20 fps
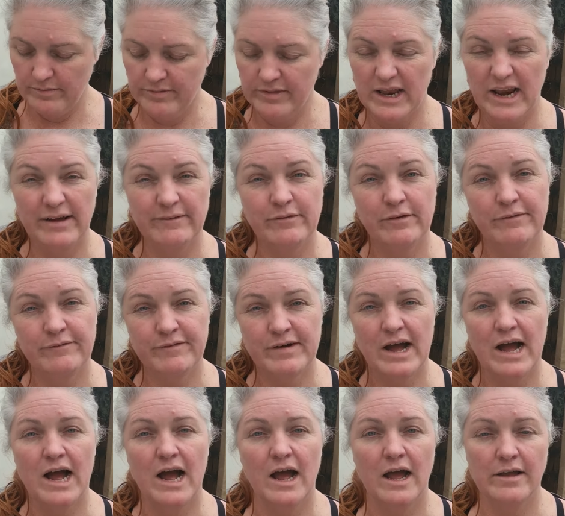the level
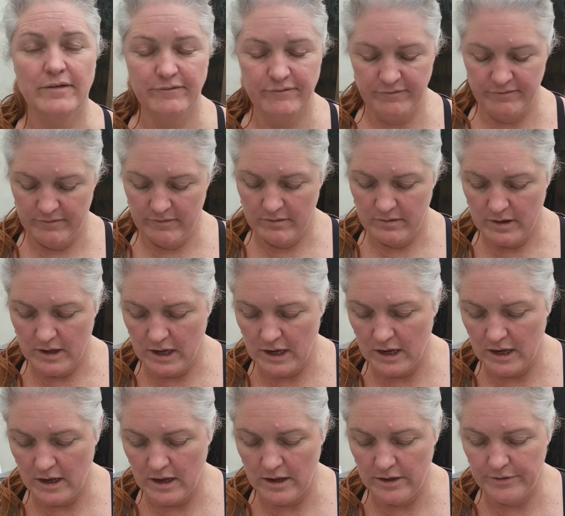five
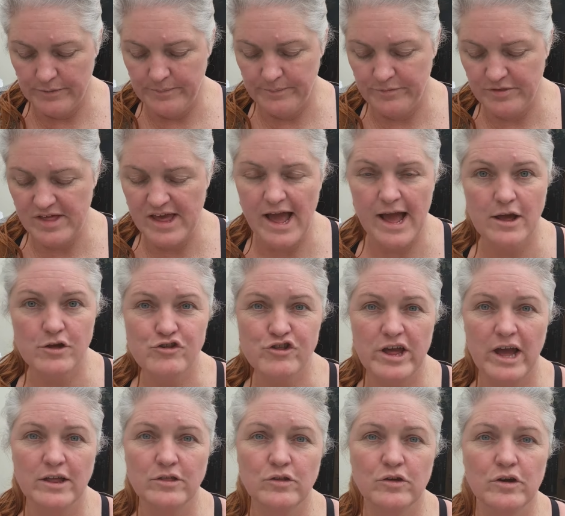um, dark
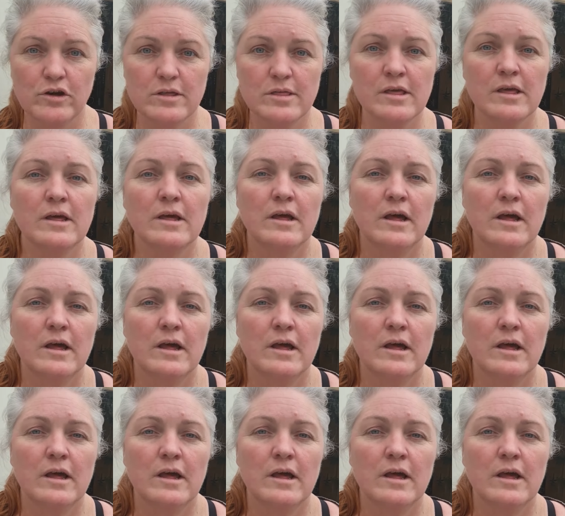shadows.